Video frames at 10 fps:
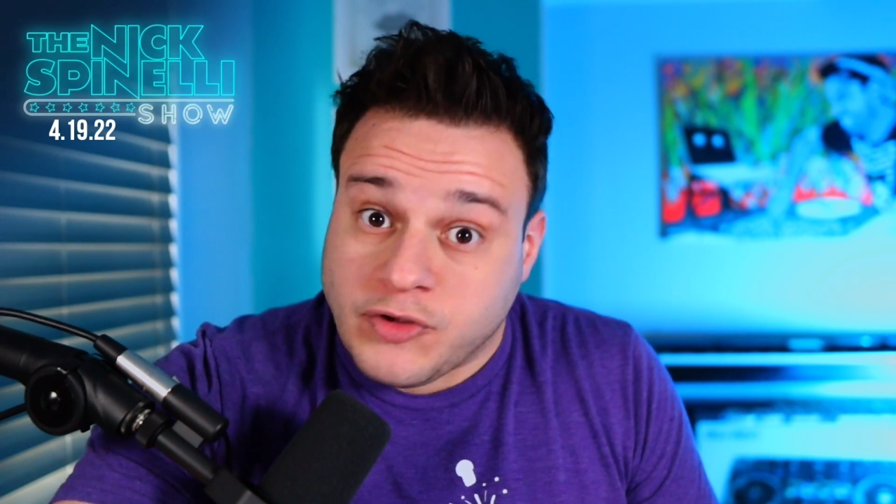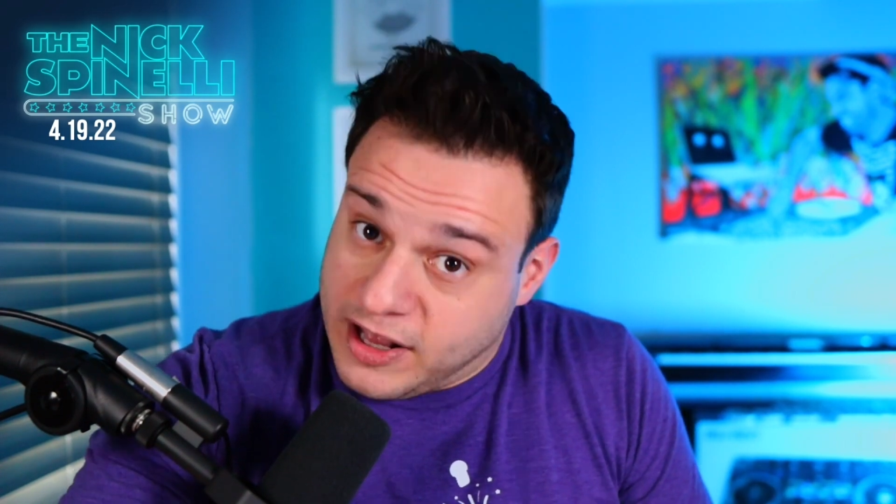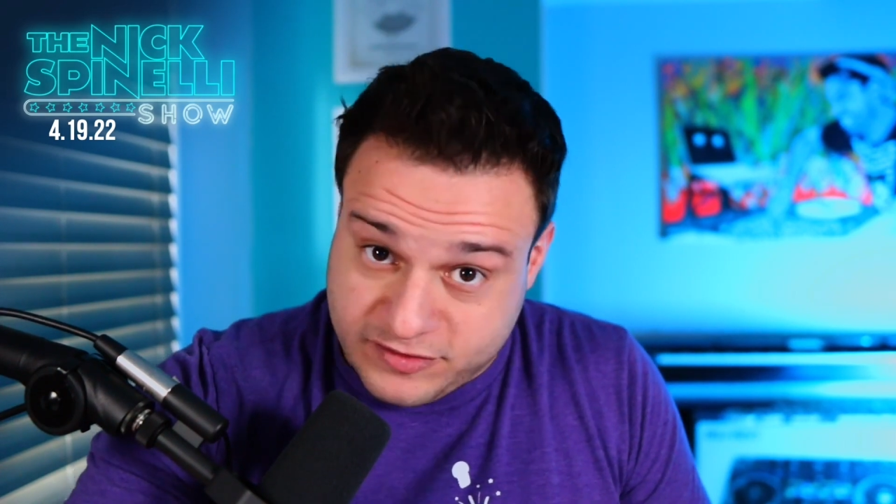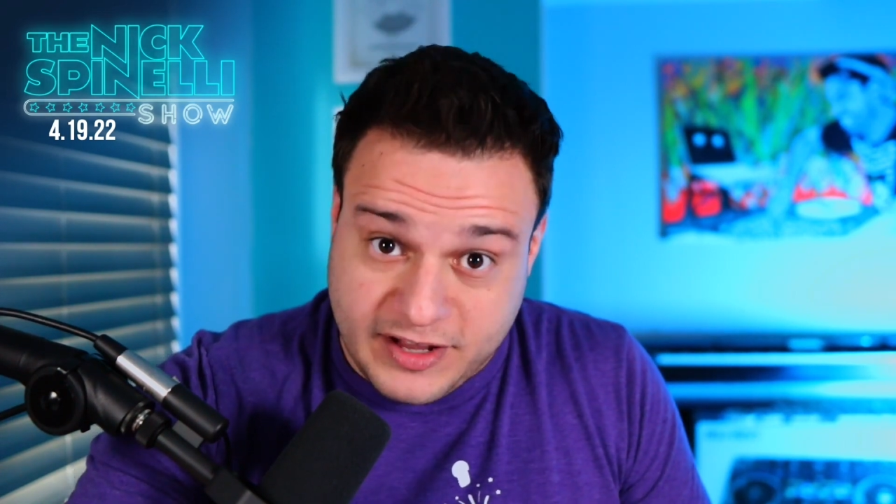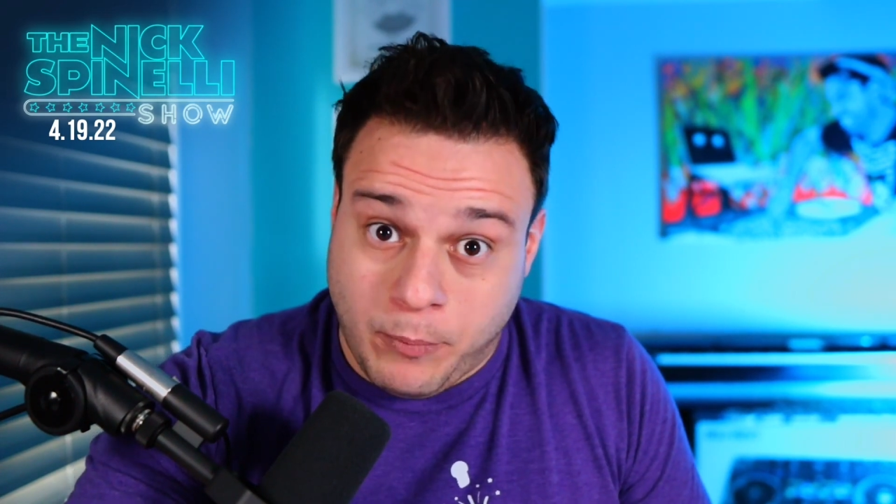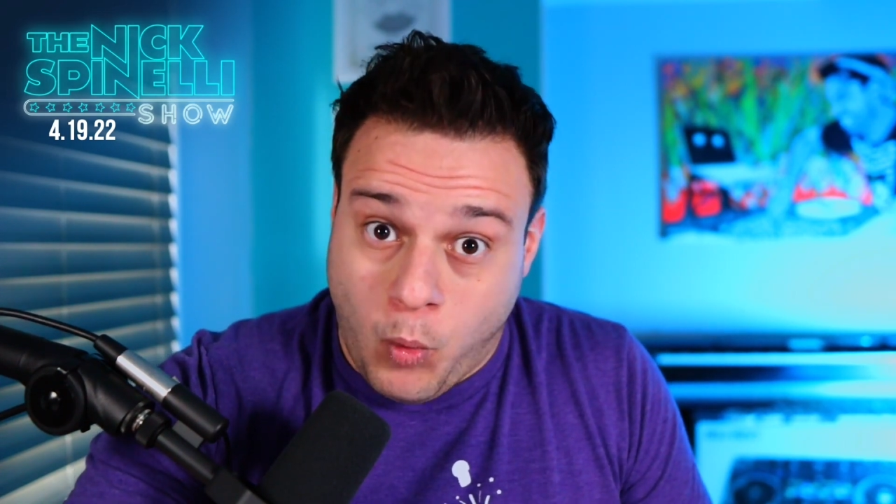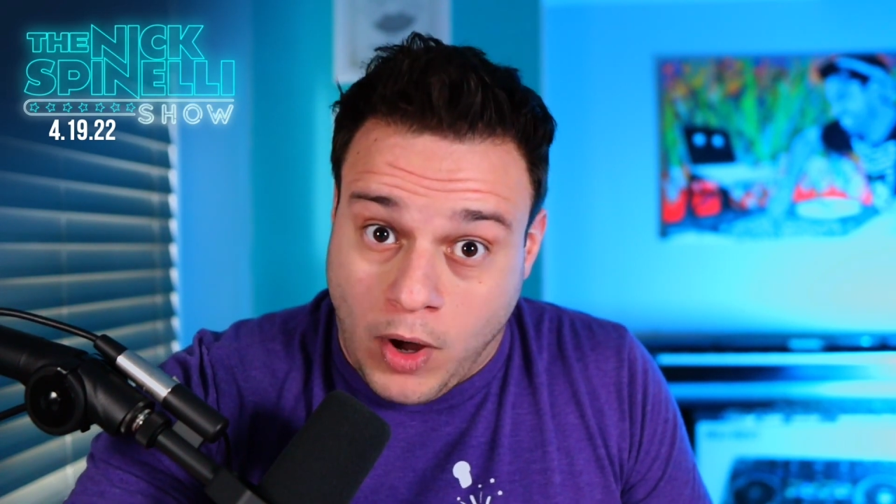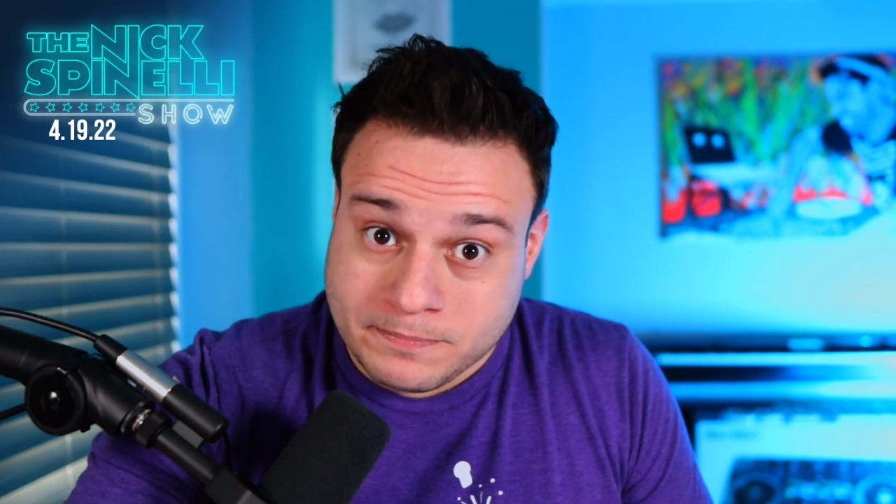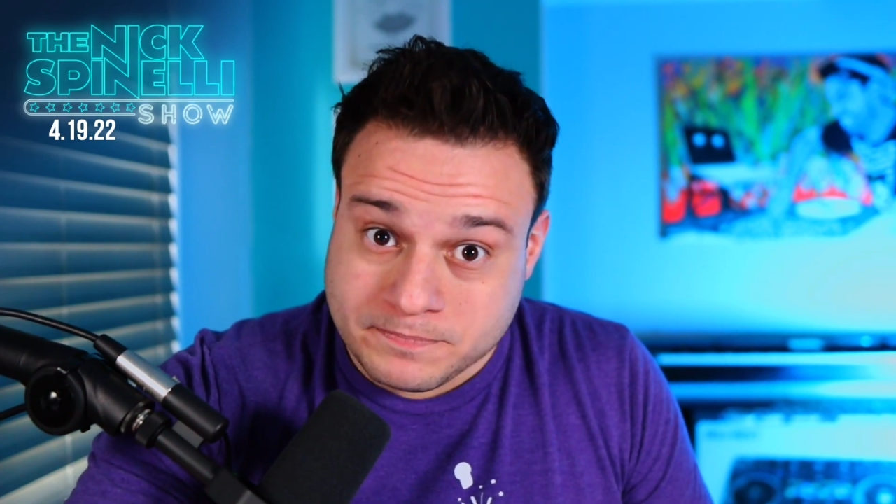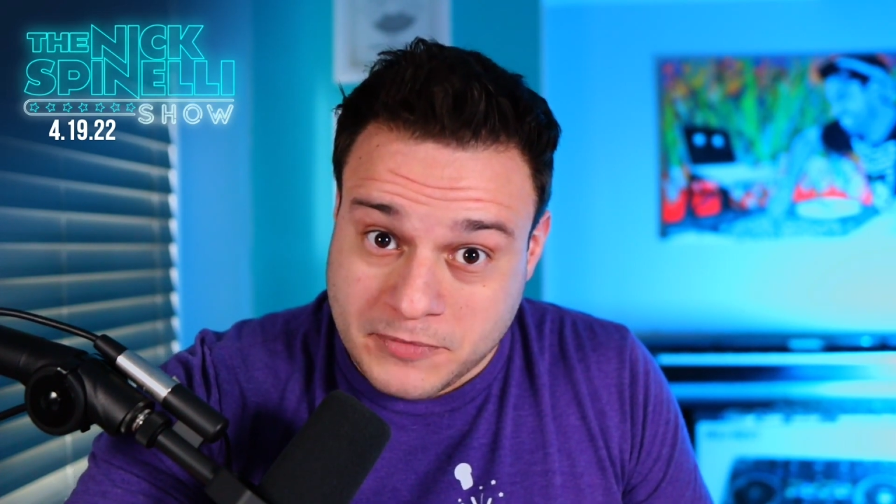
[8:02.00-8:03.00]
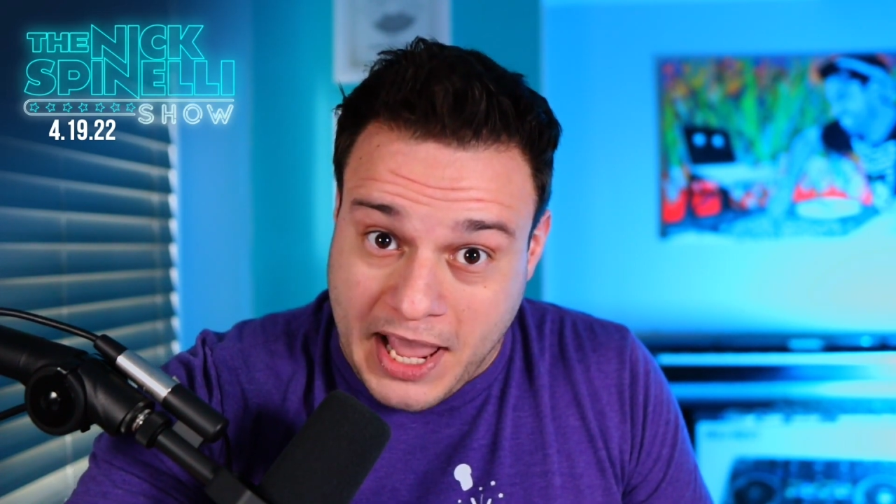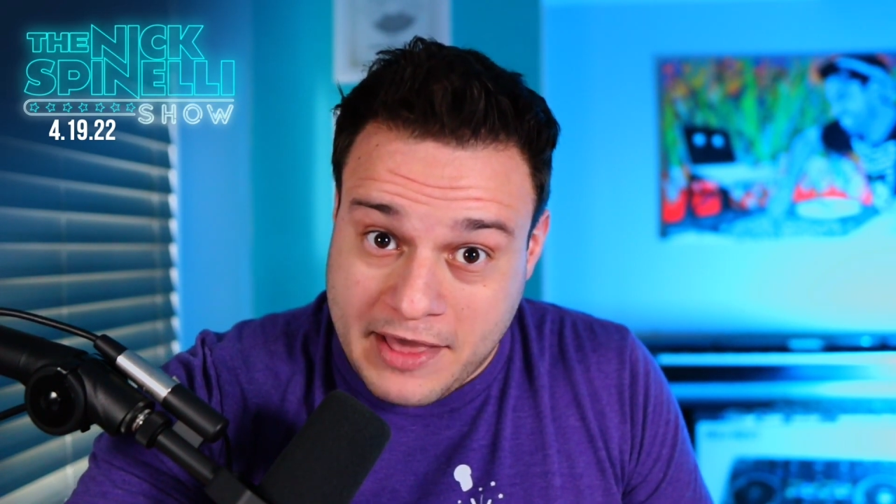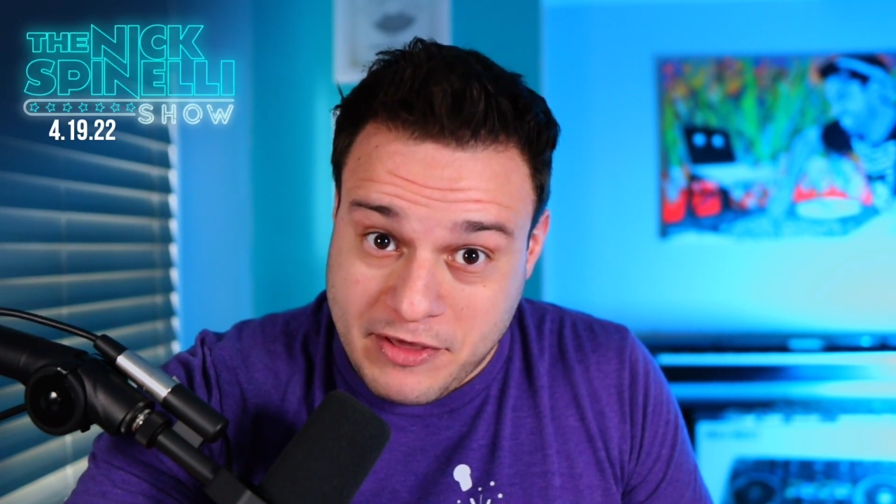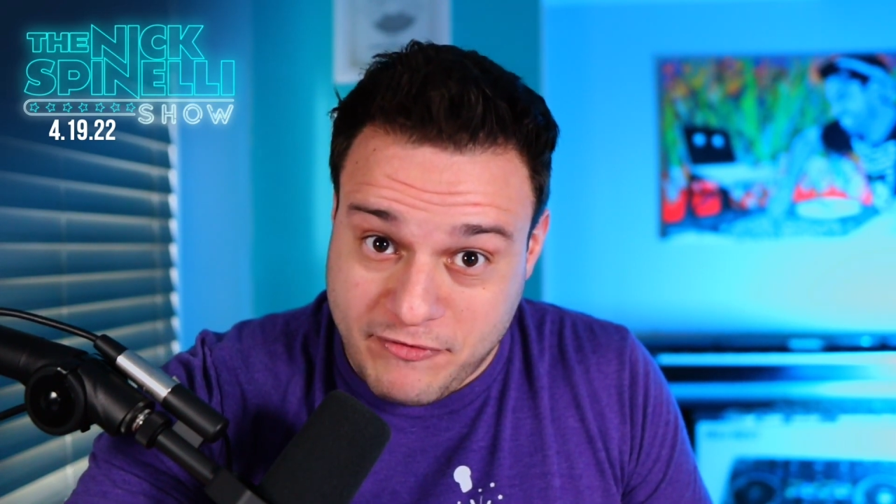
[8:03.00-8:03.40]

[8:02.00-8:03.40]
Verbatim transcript: So that's step one, okay,